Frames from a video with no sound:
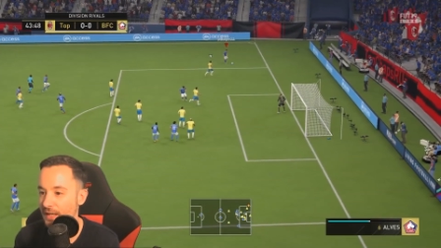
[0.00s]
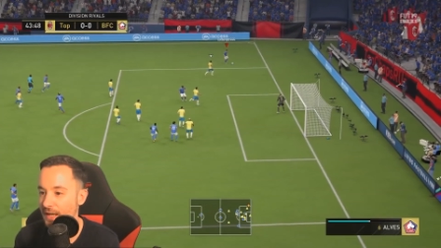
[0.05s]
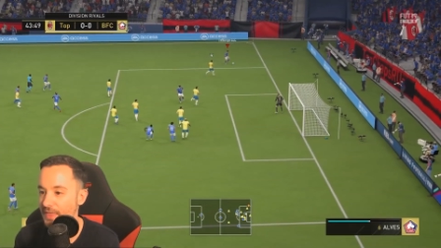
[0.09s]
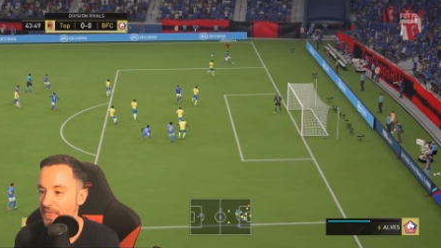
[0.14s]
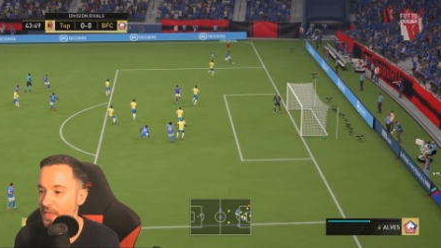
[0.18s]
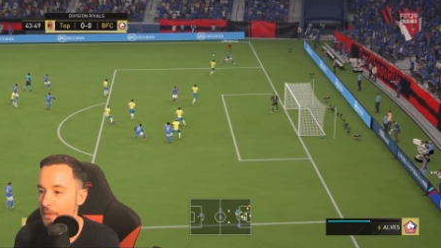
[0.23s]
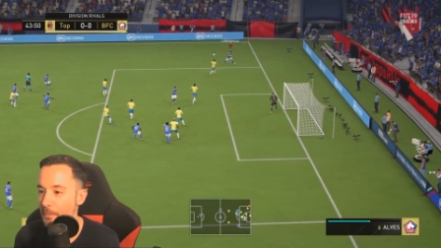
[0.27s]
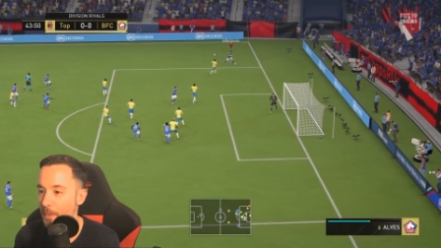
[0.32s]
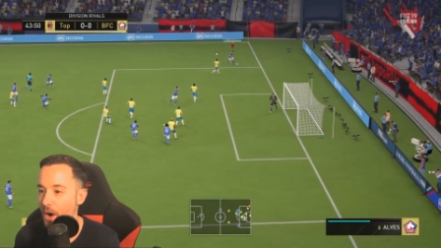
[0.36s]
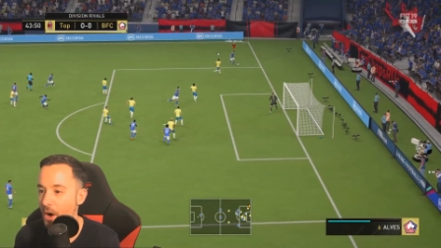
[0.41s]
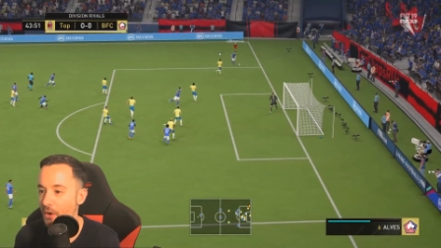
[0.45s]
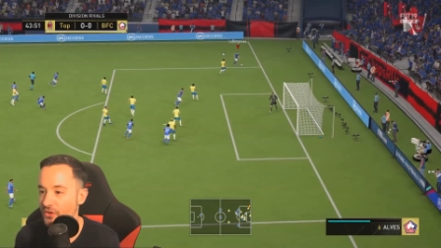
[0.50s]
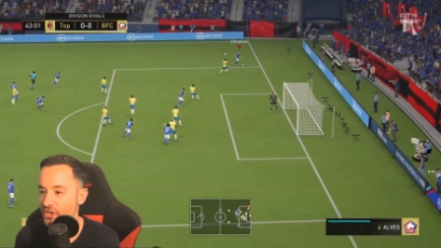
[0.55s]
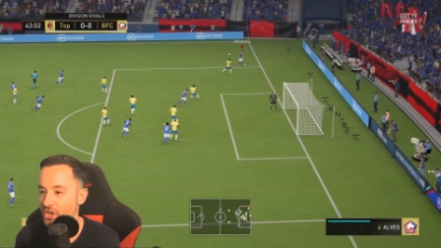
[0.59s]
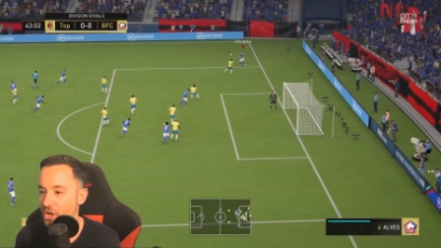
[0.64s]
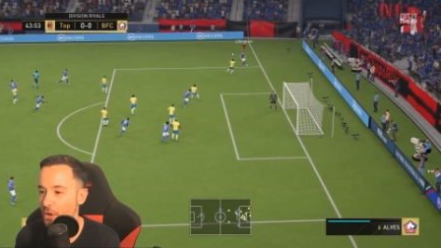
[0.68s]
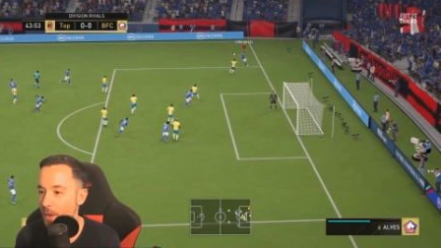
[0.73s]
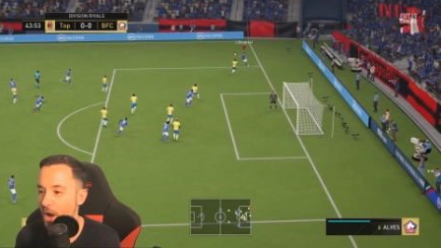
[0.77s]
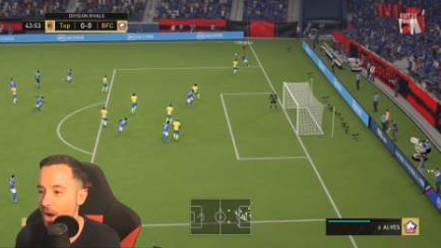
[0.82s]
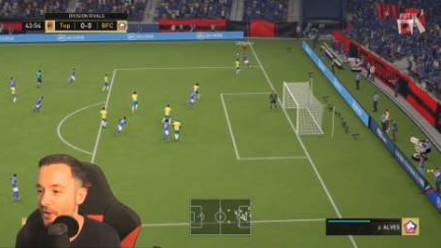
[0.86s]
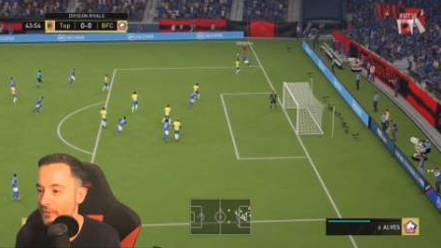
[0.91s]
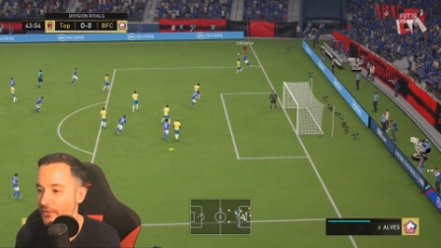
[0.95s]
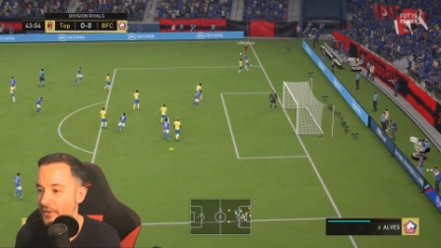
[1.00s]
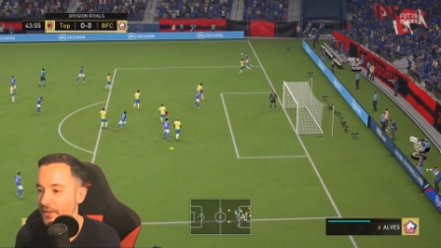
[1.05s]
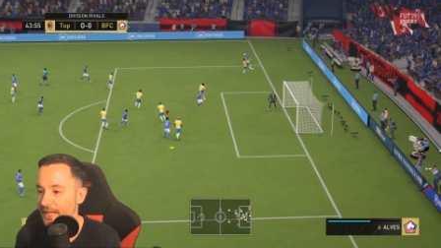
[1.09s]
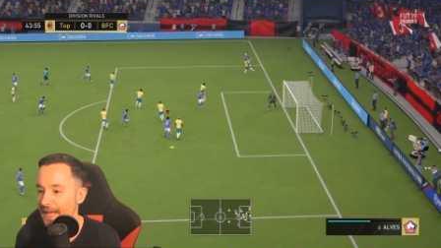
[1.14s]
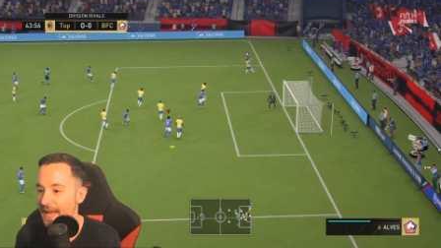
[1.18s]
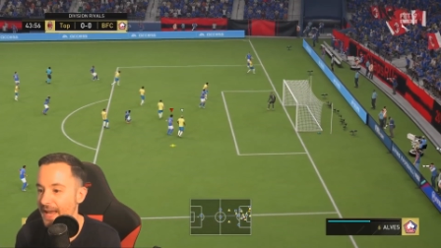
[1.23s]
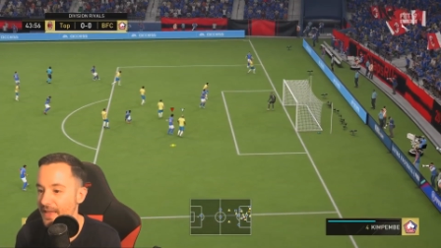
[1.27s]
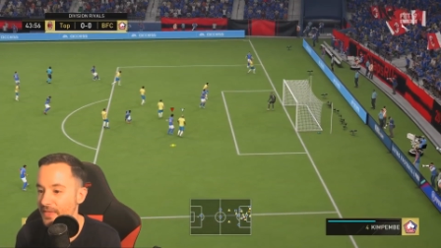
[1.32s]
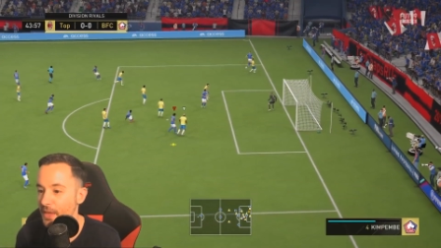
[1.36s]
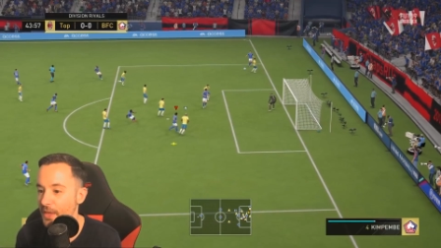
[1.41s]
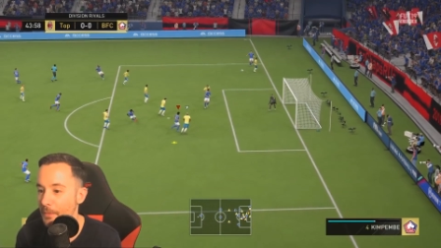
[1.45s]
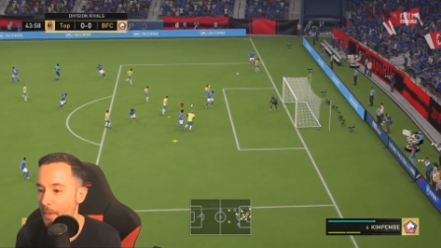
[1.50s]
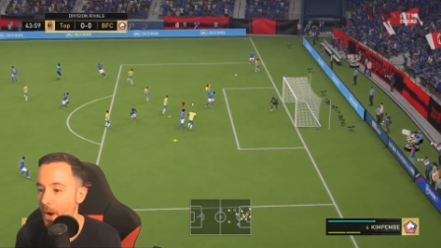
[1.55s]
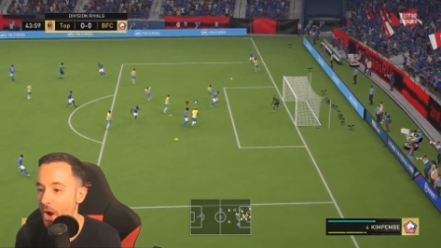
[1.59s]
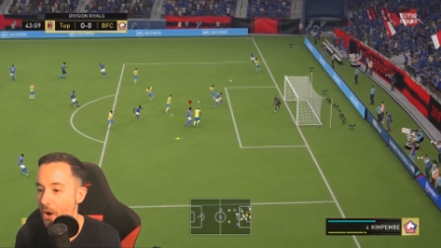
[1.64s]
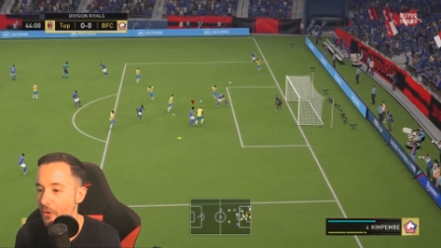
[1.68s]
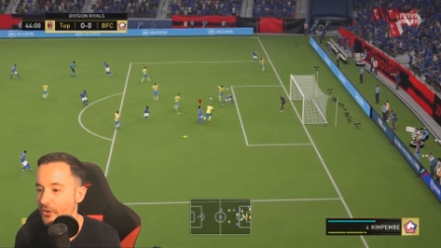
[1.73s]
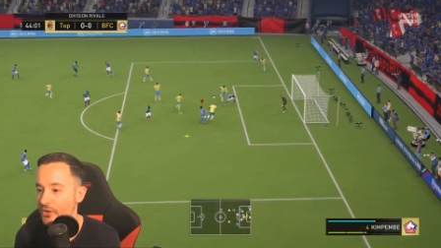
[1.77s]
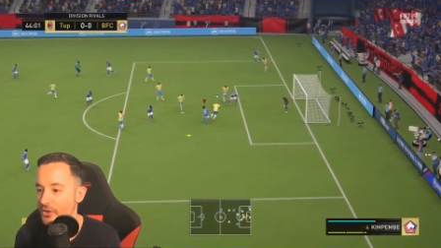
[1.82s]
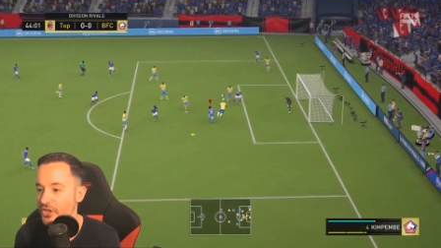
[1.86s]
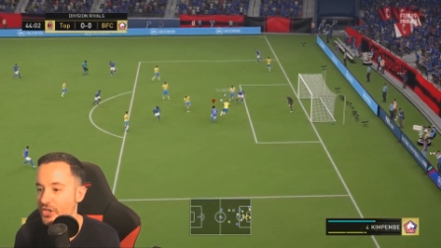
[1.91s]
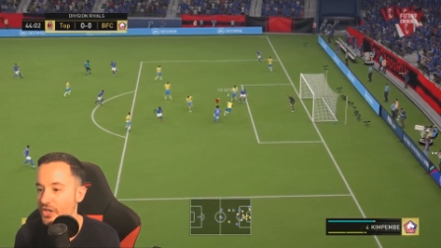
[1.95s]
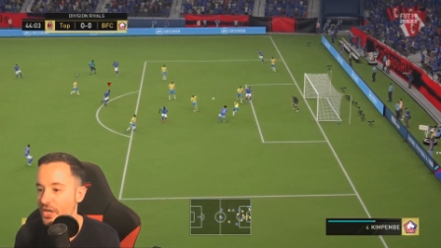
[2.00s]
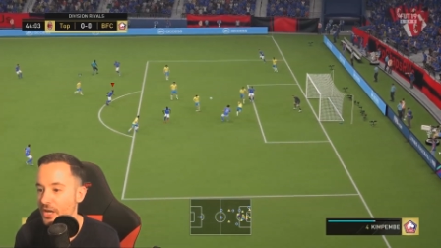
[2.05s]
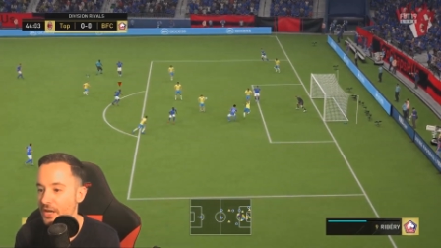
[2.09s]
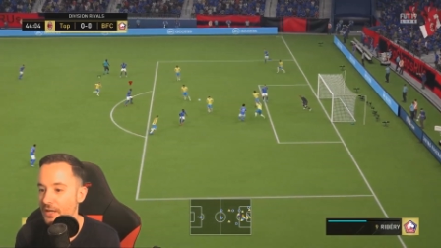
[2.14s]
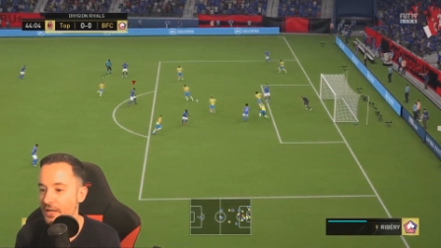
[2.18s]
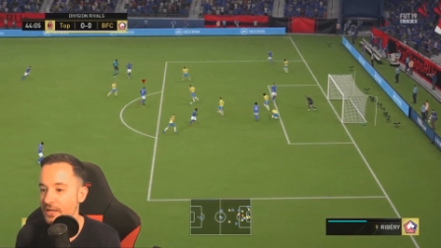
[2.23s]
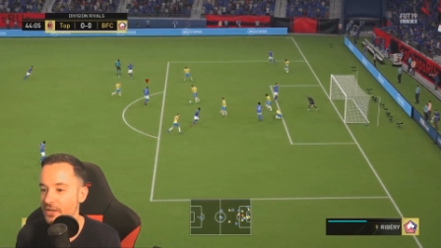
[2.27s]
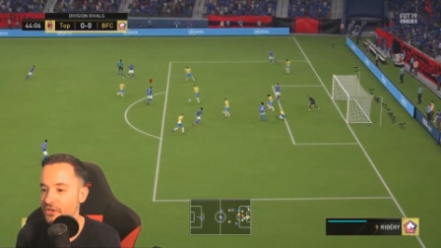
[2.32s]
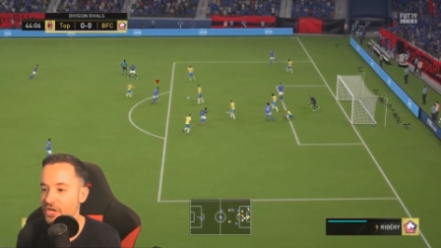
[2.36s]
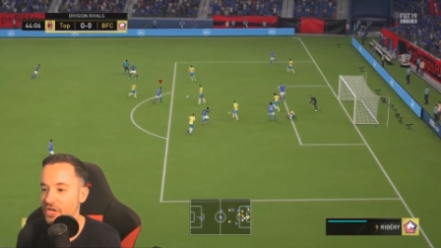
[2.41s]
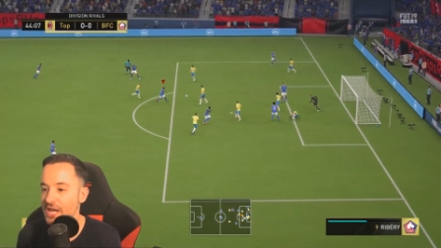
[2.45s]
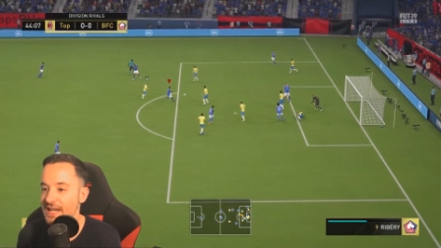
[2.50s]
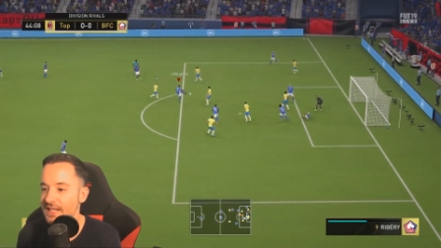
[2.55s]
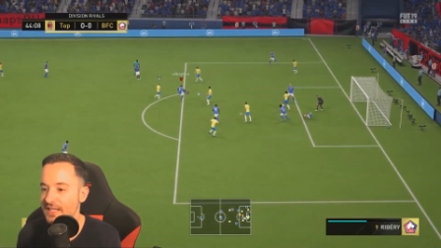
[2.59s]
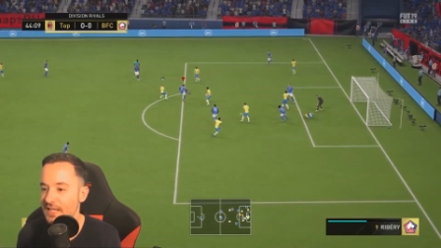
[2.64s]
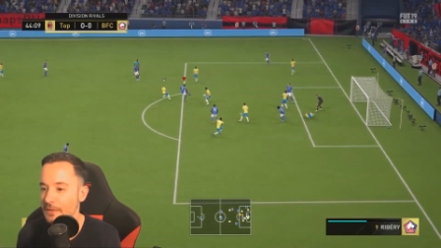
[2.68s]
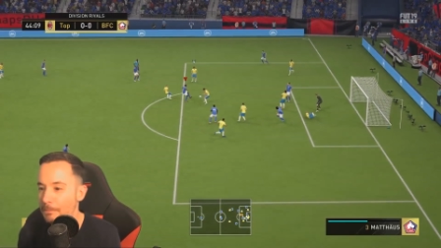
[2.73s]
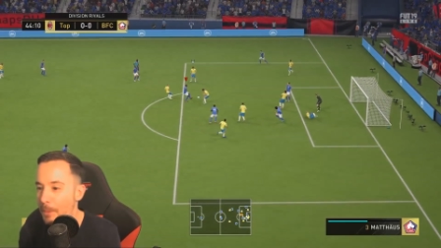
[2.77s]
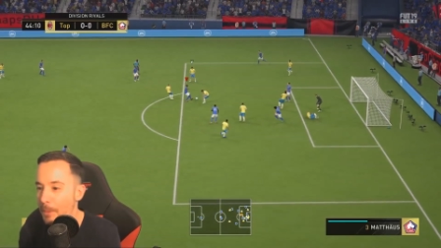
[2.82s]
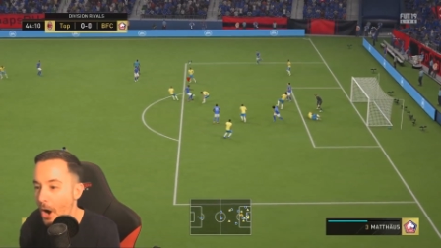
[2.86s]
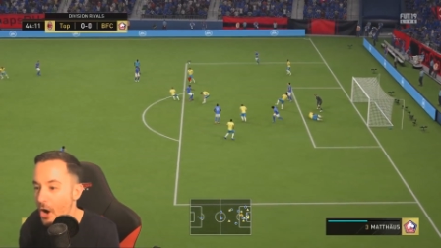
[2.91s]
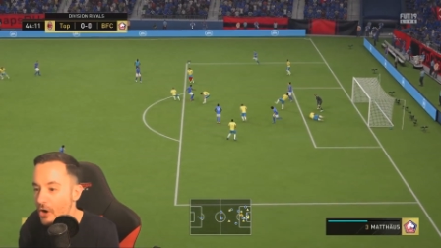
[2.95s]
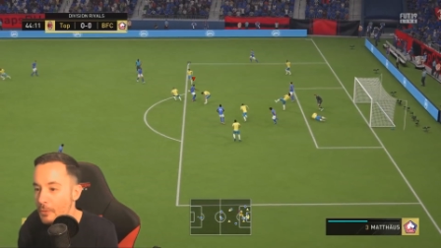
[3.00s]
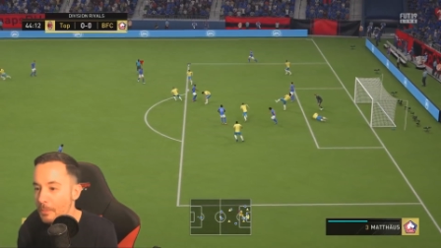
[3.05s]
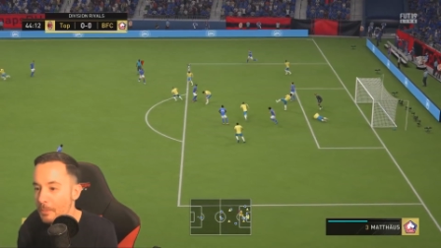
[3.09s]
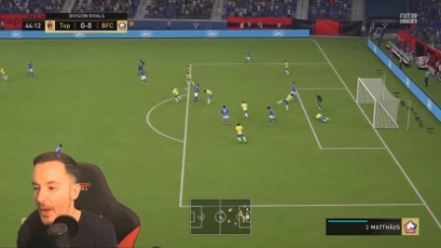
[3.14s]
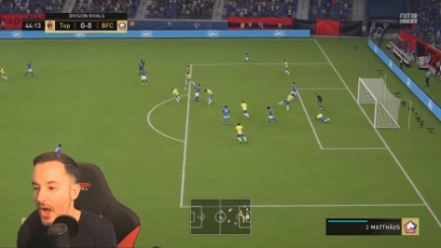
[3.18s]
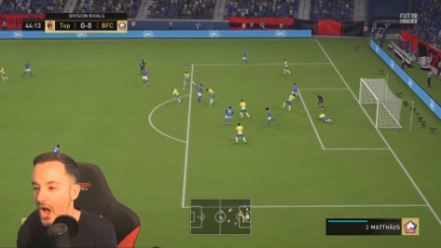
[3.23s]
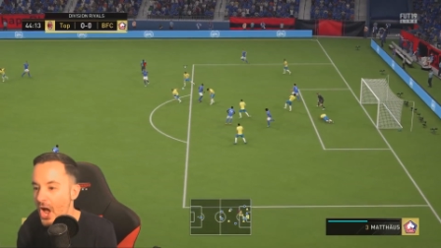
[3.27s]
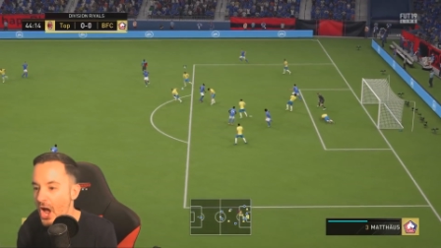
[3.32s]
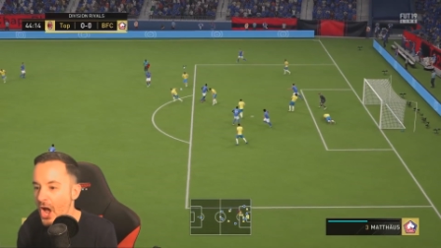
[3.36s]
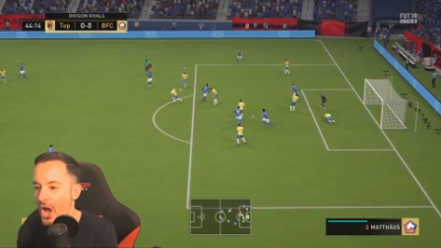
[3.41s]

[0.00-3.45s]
In the box. Come on. Get in the box. Jesus, Pogba!